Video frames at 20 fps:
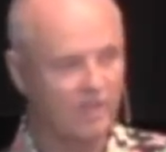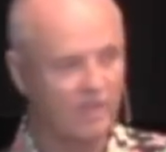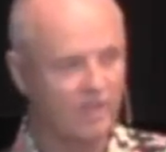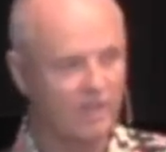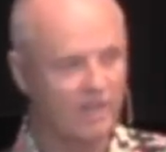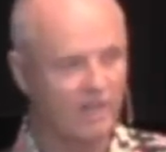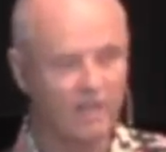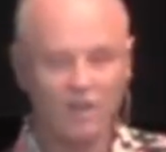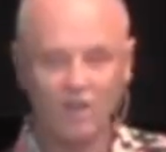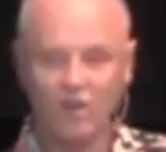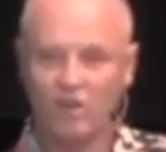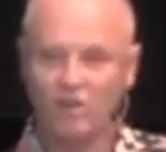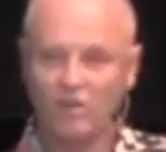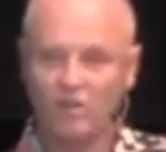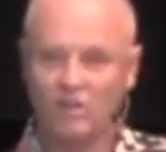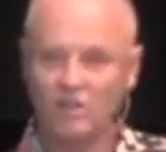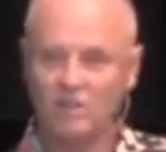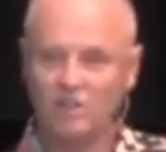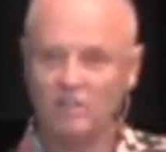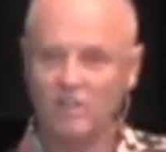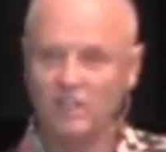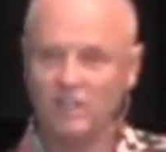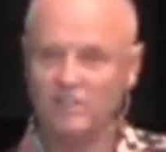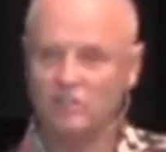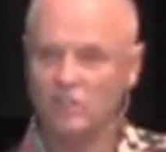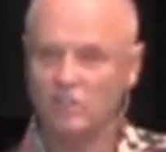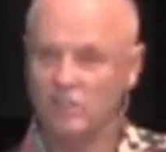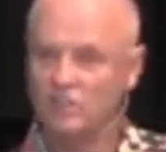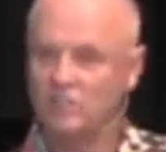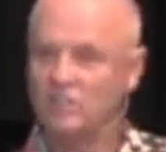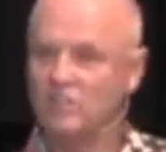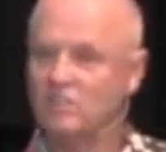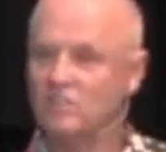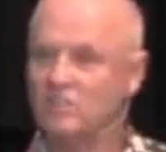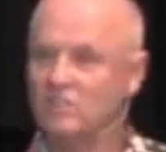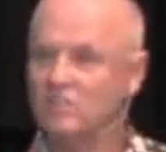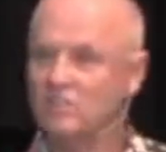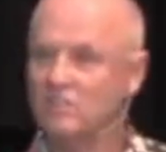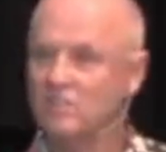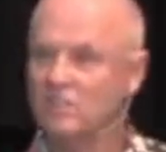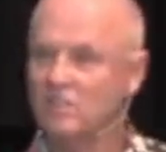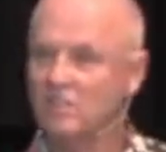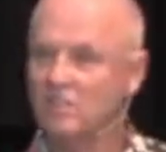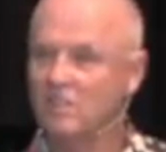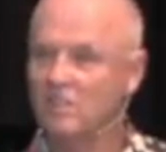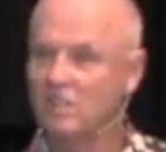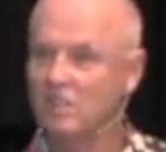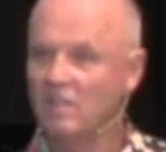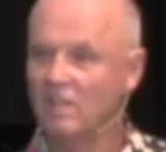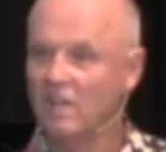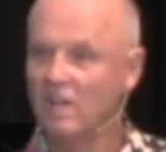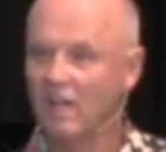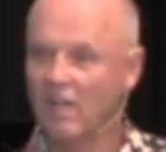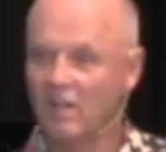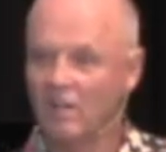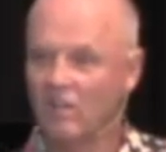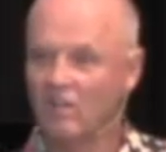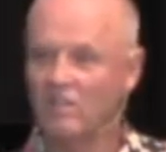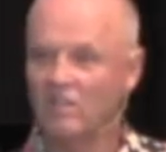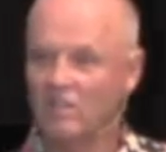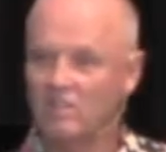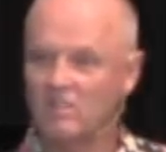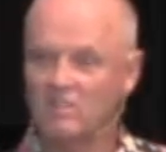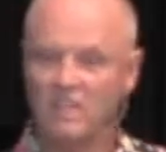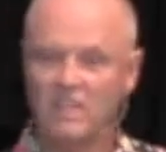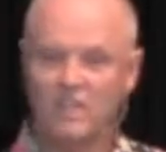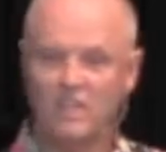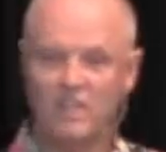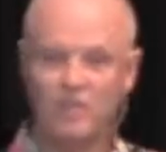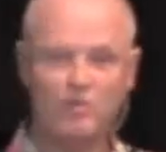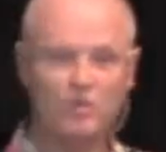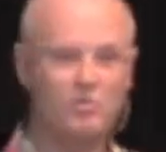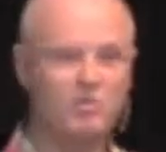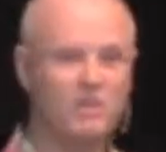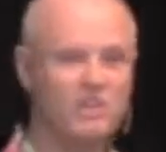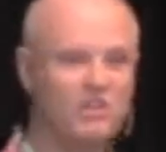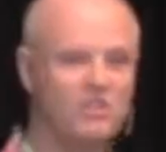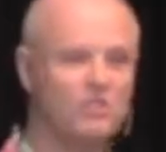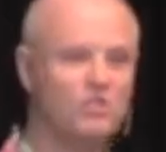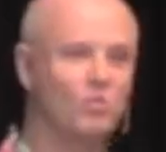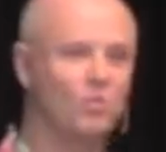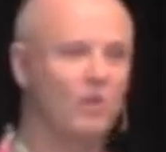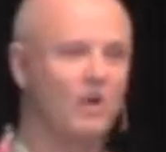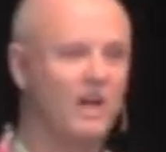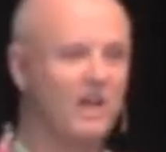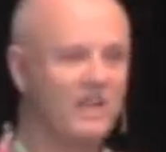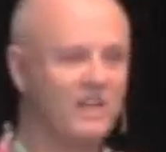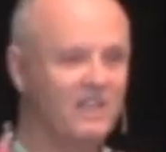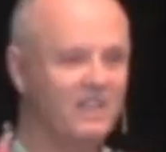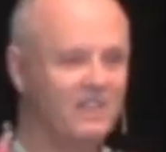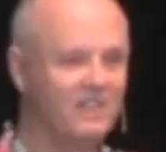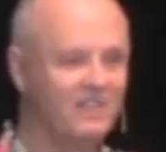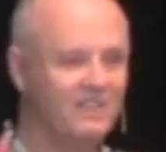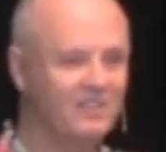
How long did it take Jesus? How long did it take him to make this wine?